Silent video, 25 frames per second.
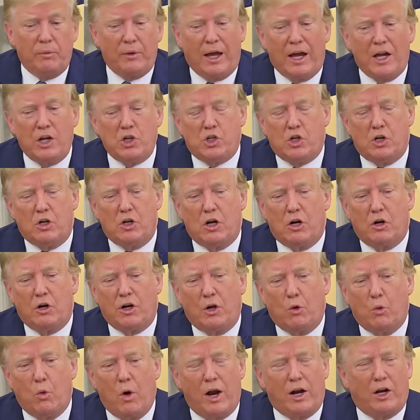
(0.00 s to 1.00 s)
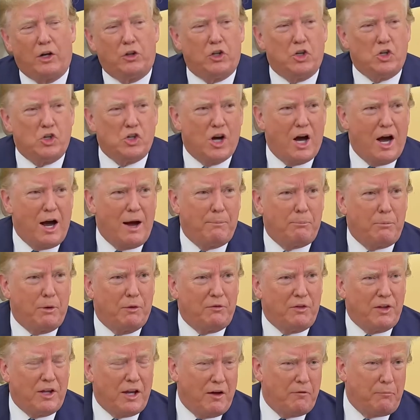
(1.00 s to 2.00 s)
As you know, he wanted the job
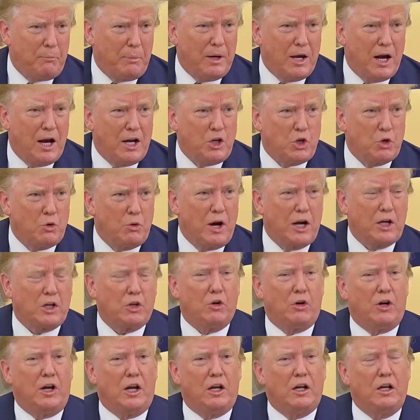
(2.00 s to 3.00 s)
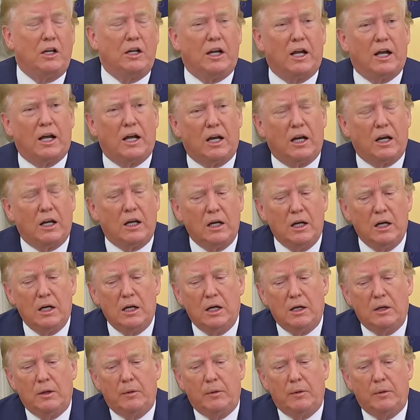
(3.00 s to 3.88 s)
of the F B I director. He didn't get it.